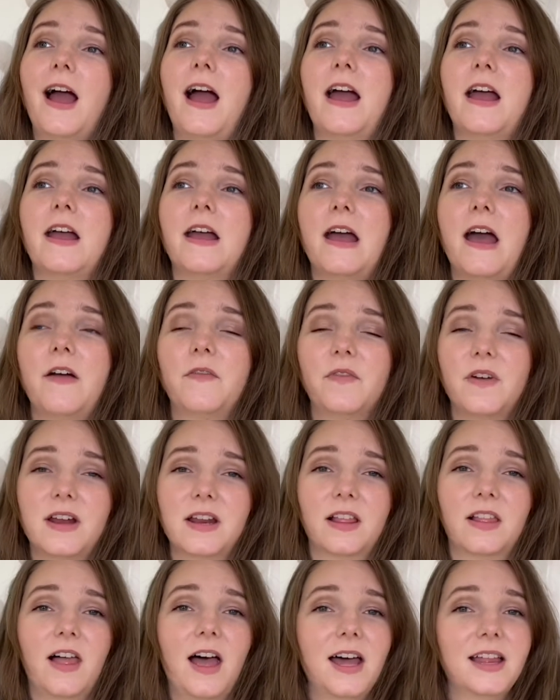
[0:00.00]
I have read
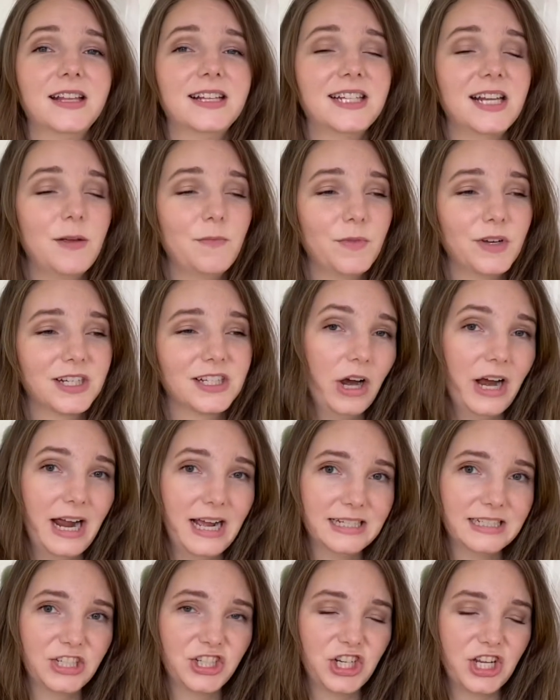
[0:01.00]
a lot of the same books
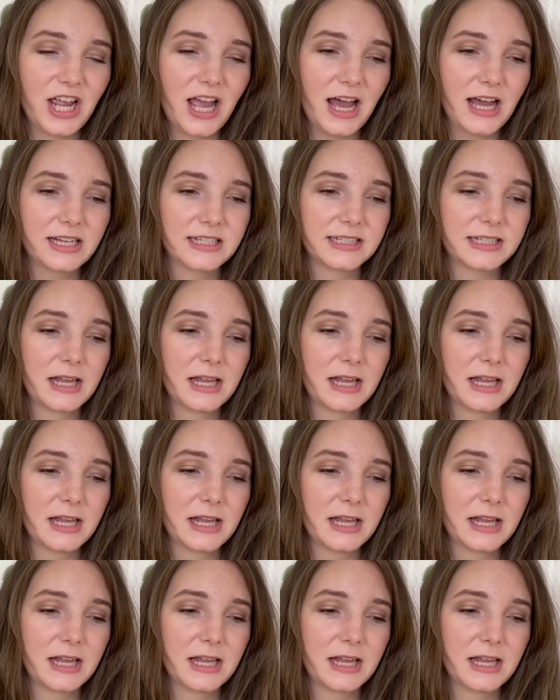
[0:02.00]
as she has,